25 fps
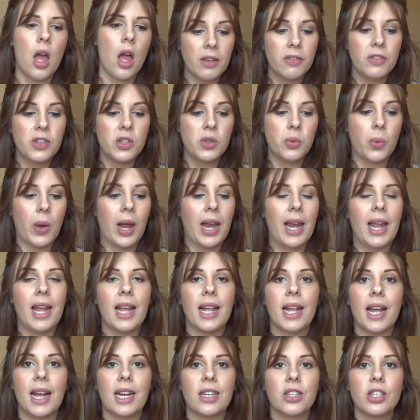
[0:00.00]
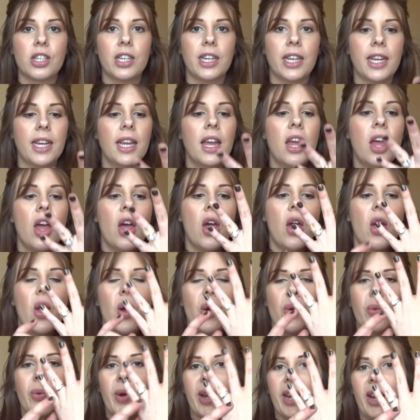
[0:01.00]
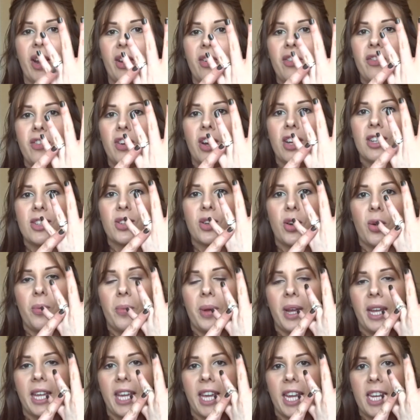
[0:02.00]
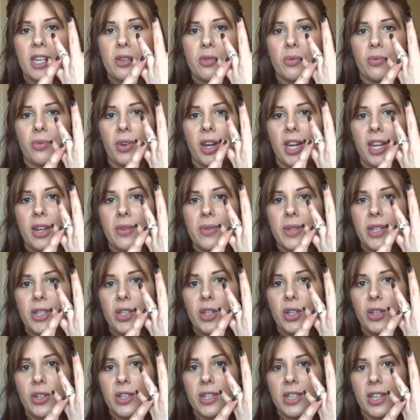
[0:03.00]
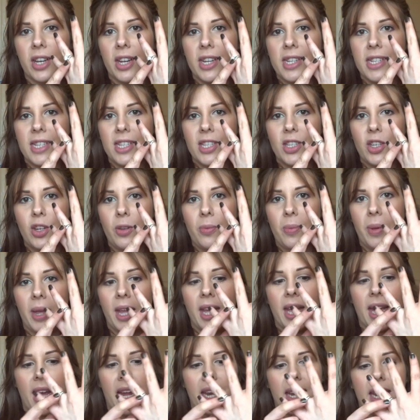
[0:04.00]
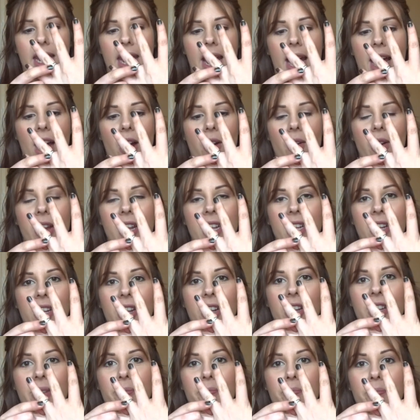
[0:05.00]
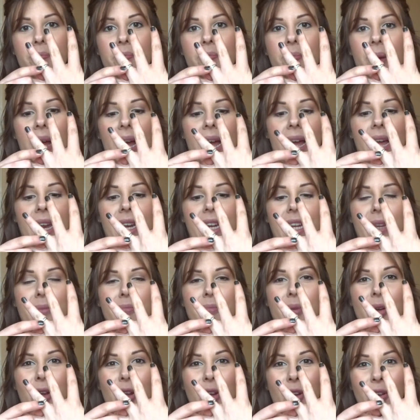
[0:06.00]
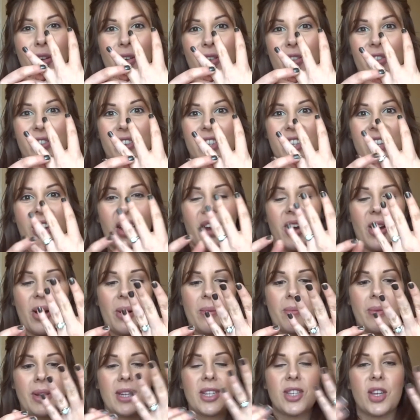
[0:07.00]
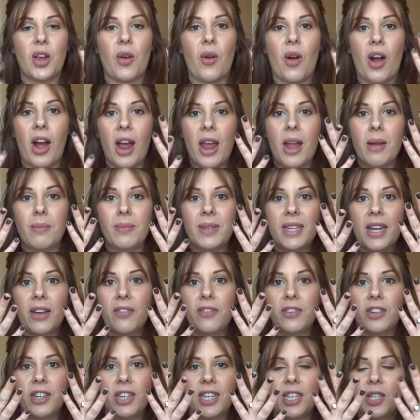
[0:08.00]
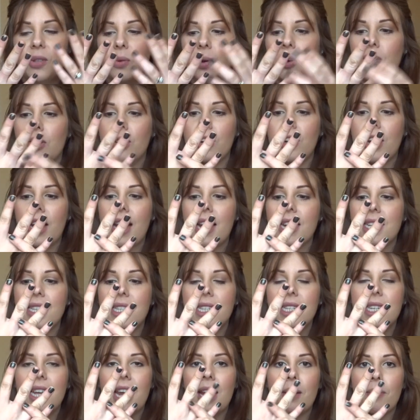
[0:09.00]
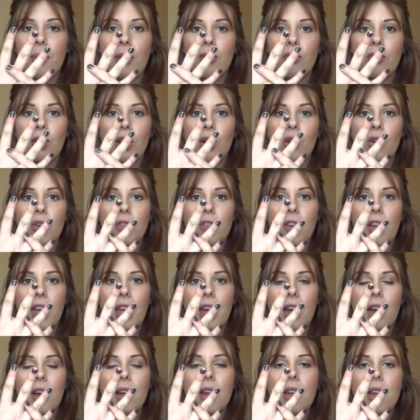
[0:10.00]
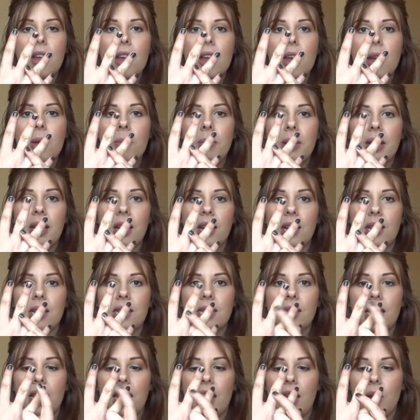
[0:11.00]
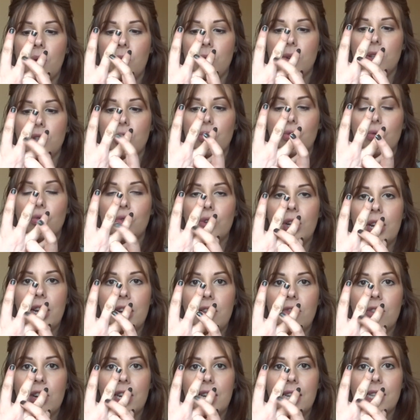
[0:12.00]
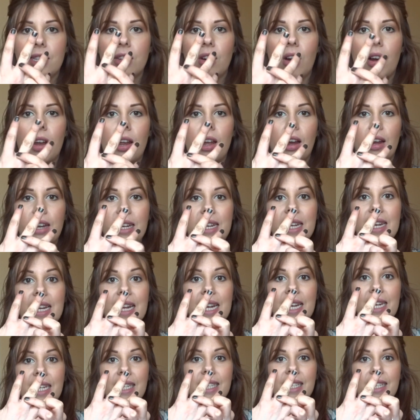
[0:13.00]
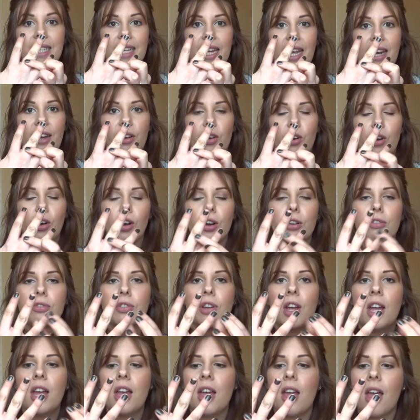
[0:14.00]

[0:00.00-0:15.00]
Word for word: of swelling actually. When I first got my engagement ring it was two sizes too big and now it barely moves um, so I am definitely swollen. I had to take my ring off here because it was really really tight. I nearly didn't get it off.